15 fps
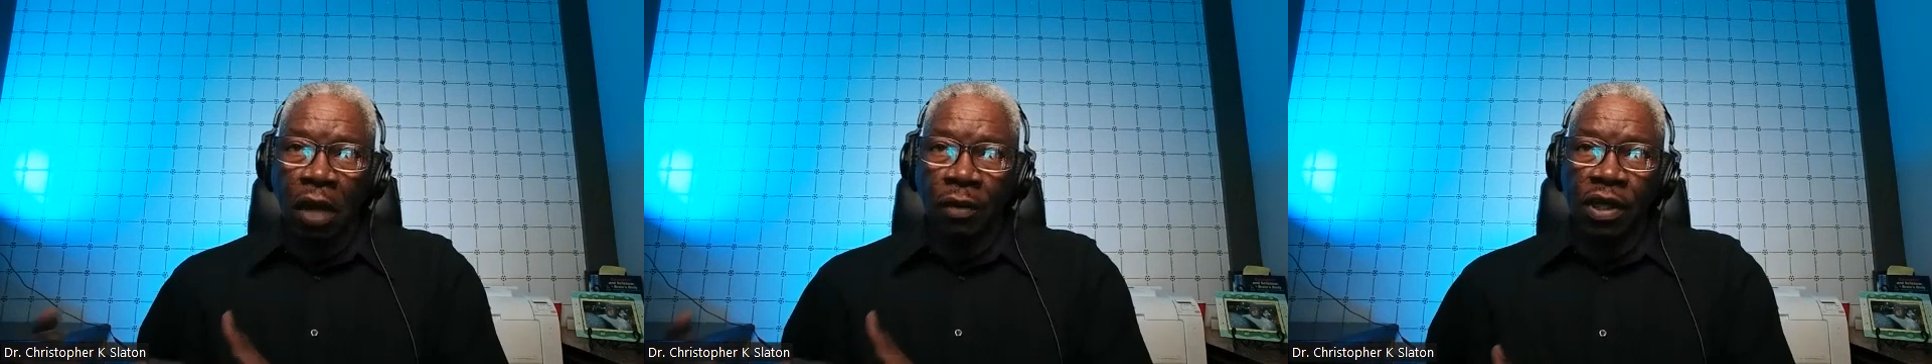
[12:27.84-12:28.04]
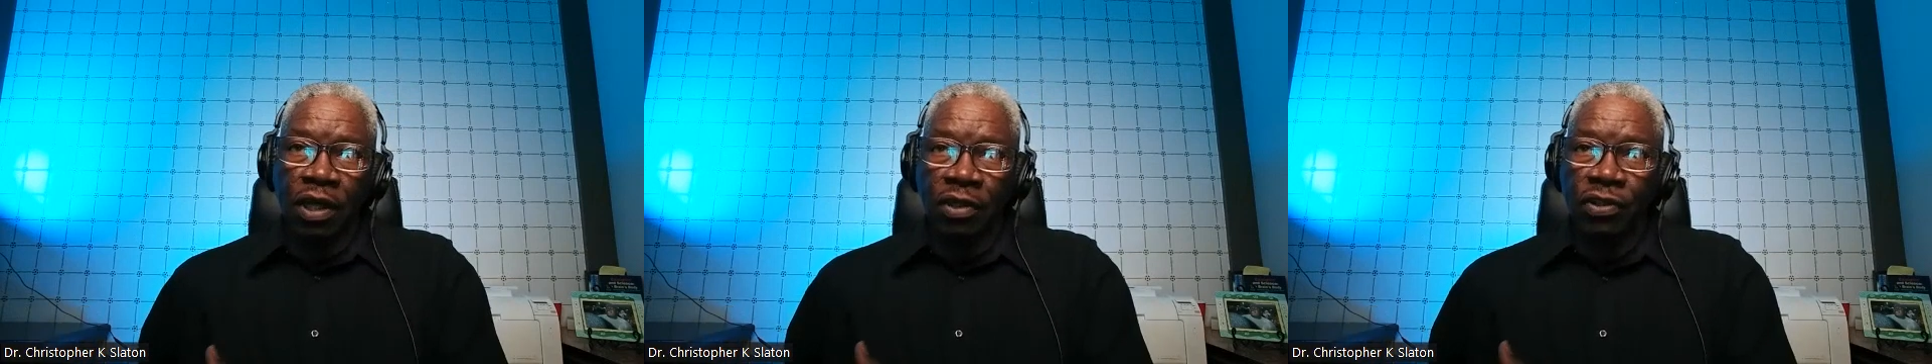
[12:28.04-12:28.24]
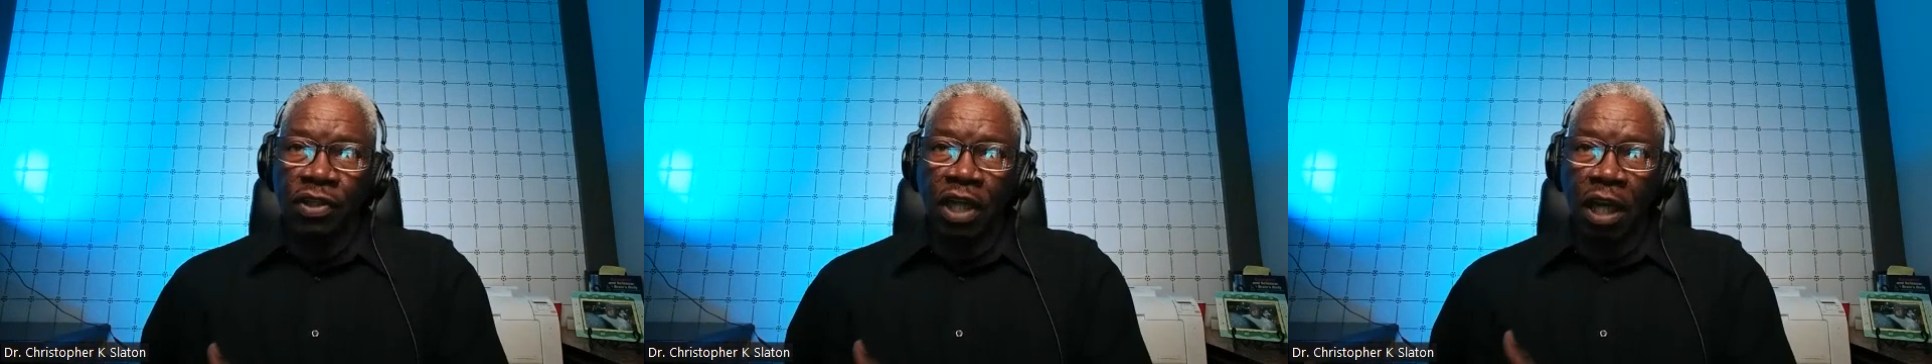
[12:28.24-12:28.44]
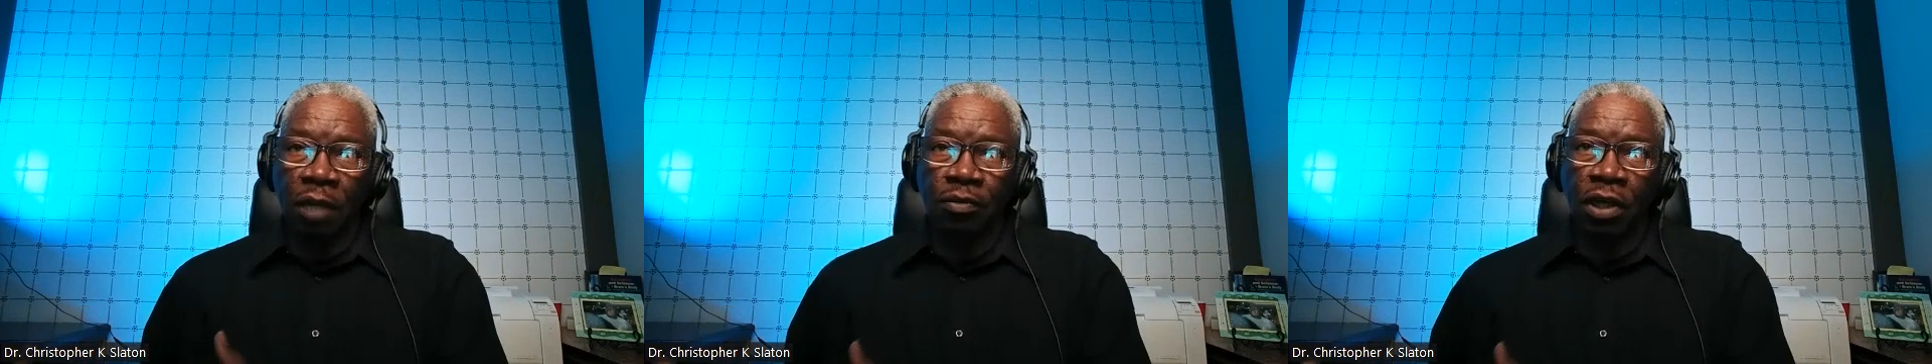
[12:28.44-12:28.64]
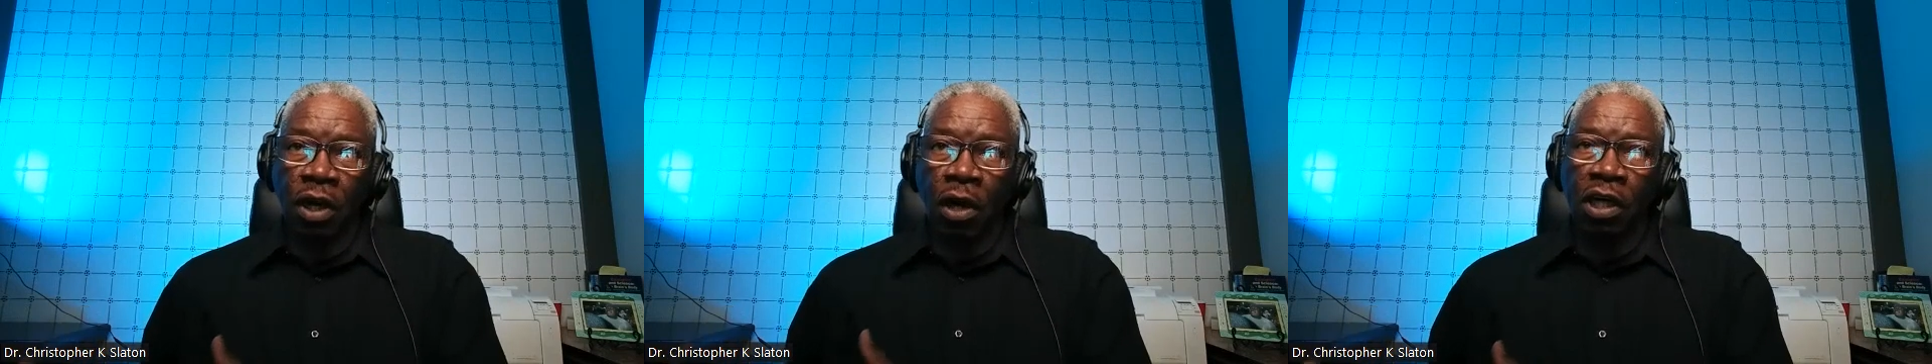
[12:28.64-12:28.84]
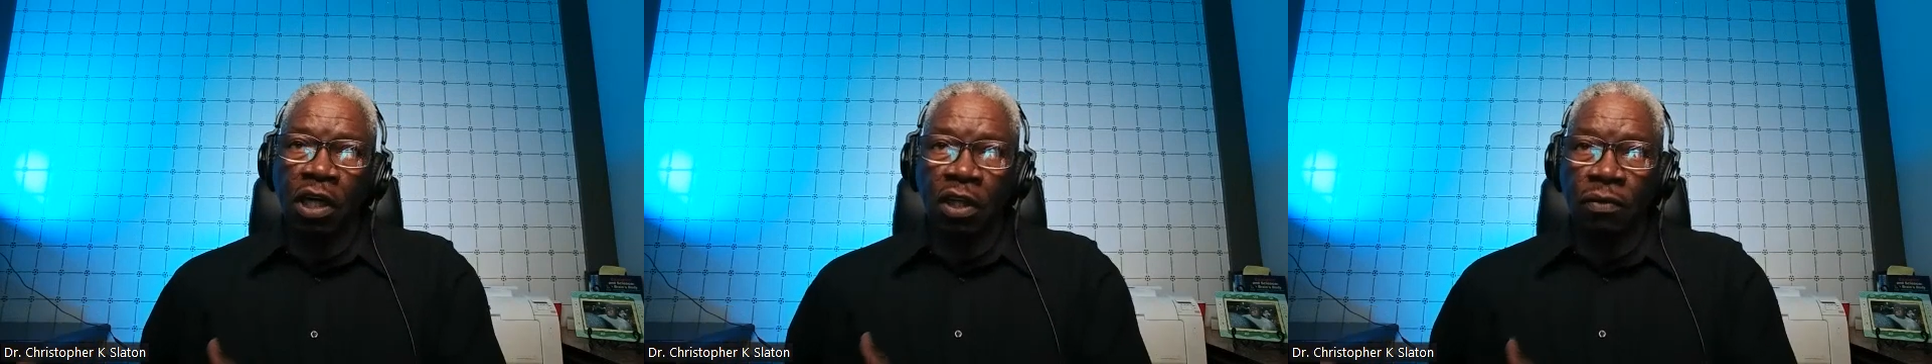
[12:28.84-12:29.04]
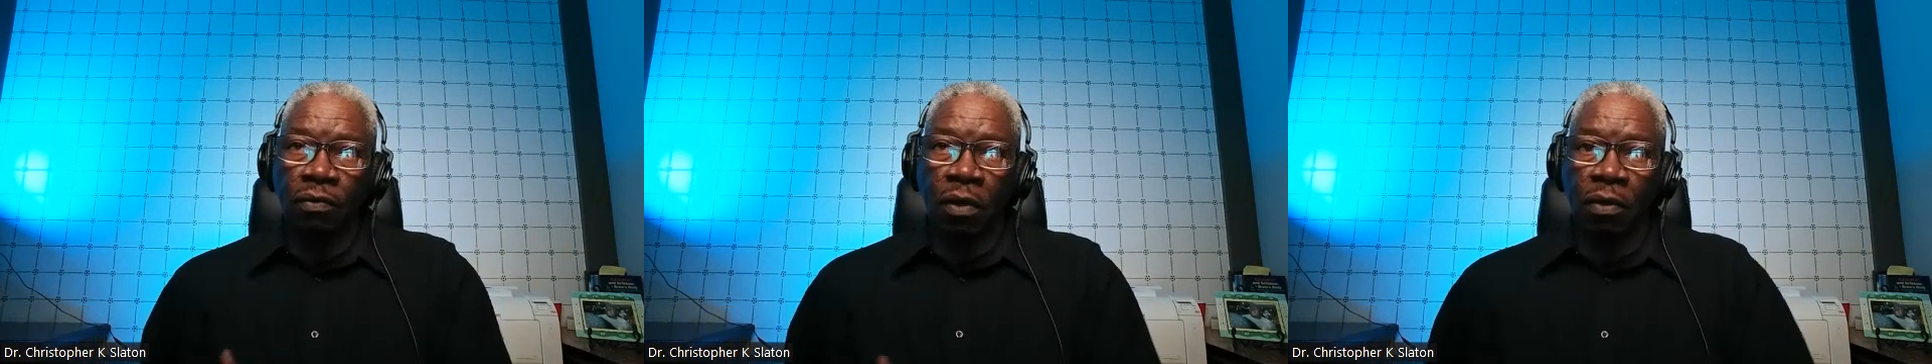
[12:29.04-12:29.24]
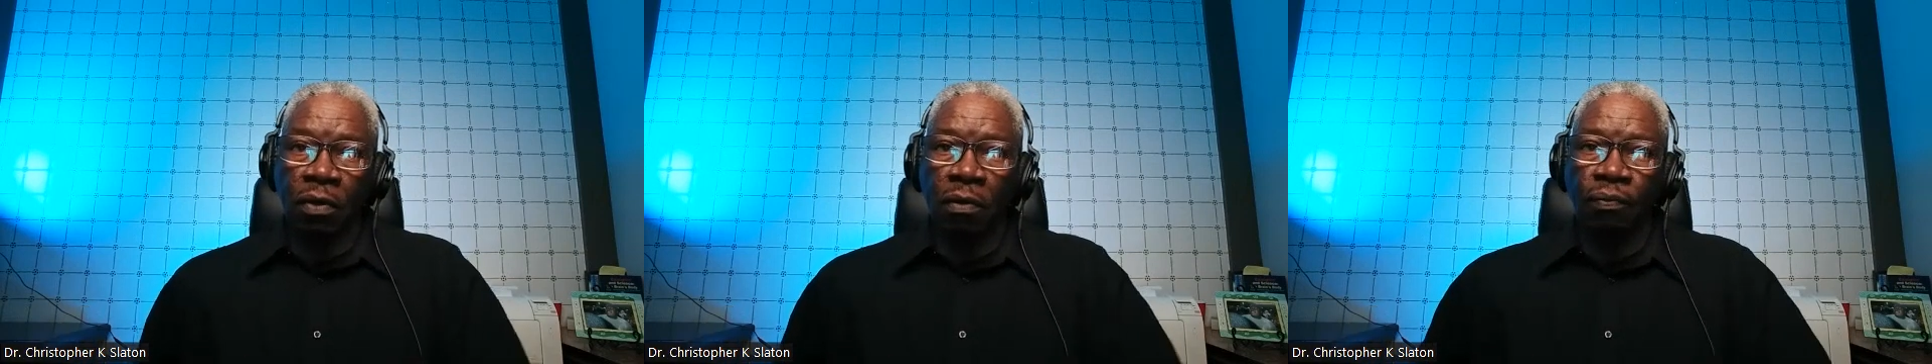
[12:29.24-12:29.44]
areas that I'm
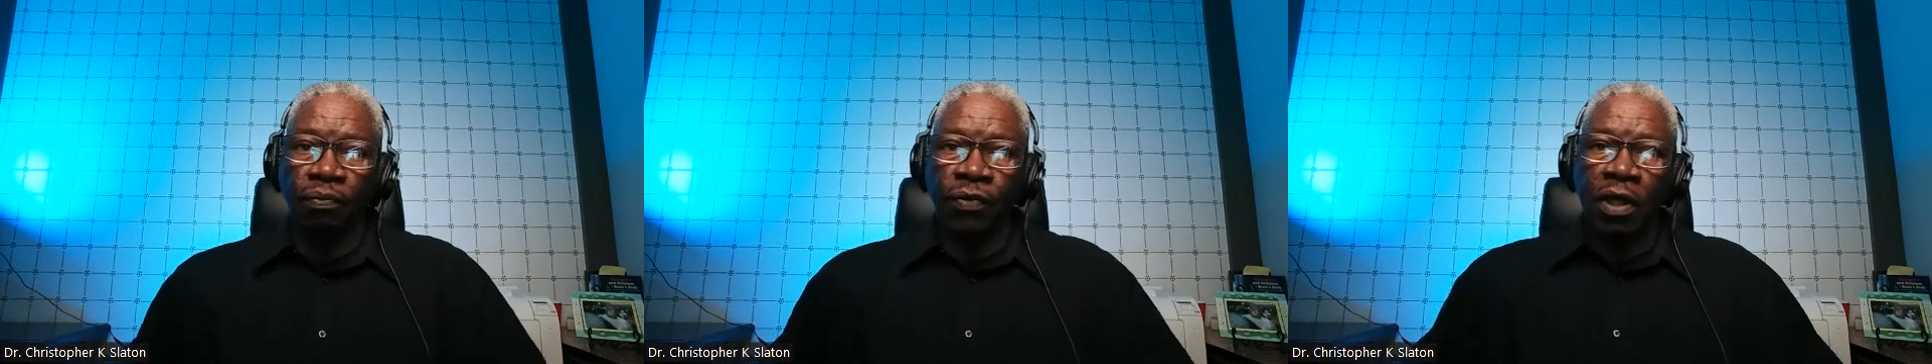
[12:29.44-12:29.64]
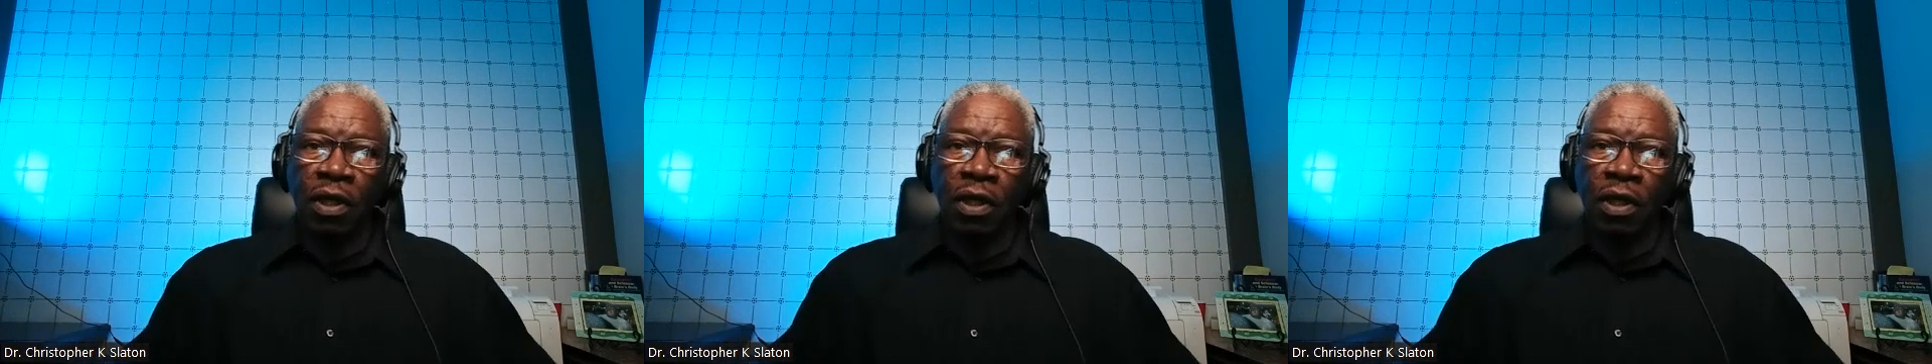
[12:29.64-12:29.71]
talking through,